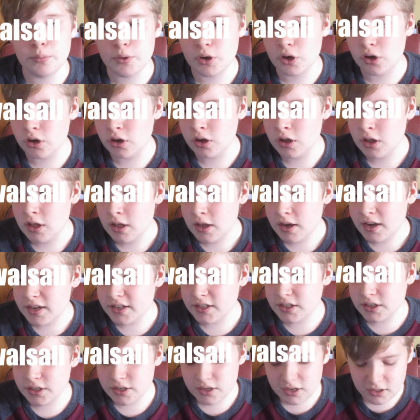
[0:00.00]
but
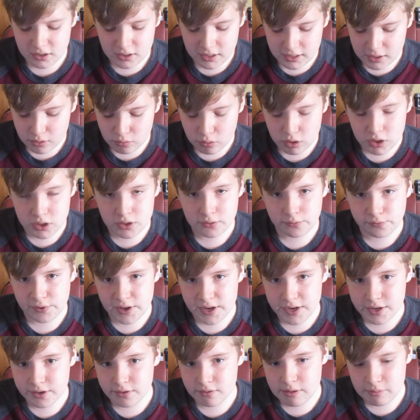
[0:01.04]
he's a League One
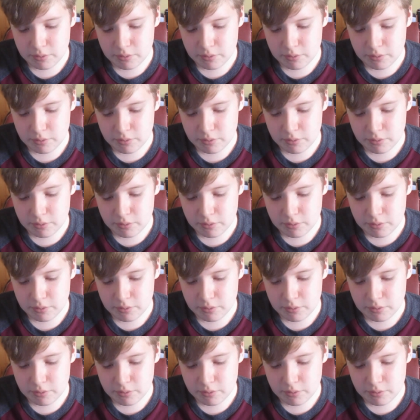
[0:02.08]
defender.